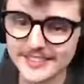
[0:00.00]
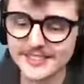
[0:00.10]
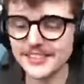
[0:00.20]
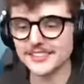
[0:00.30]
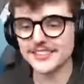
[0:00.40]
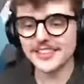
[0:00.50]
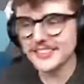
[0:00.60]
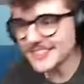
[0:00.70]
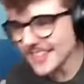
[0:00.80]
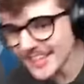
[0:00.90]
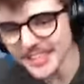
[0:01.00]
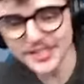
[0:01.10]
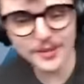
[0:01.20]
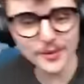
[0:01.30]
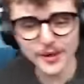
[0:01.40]
She did say that
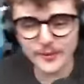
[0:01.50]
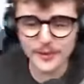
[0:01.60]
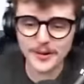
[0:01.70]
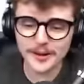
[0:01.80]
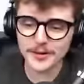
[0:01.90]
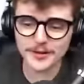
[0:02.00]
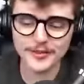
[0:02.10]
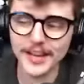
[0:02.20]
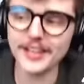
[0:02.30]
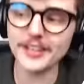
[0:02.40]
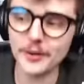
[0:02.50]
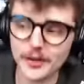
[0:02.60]
she wouldn't marry me if I had no